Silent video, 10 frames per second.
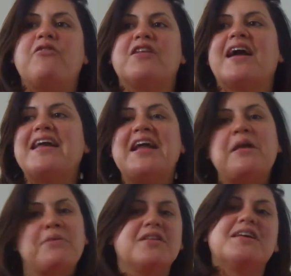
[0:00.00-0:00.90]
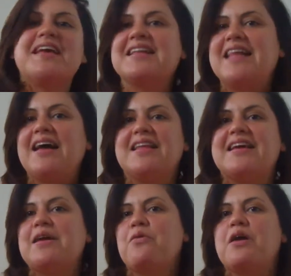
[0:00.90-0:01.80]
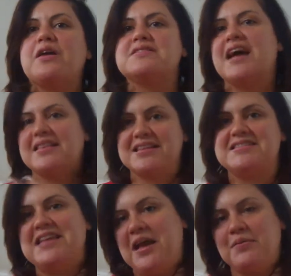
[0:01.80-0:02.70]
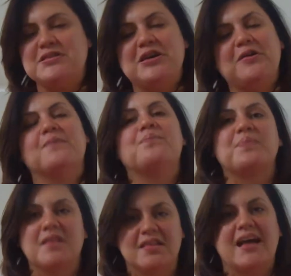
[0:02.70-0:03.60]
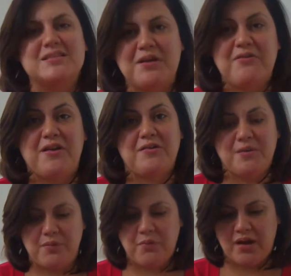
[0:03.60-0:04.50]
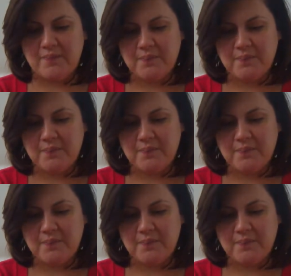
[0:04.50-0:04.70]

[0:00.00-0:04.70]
like I can't name another kid that, like, it is not the same. So that's my favorite, number one.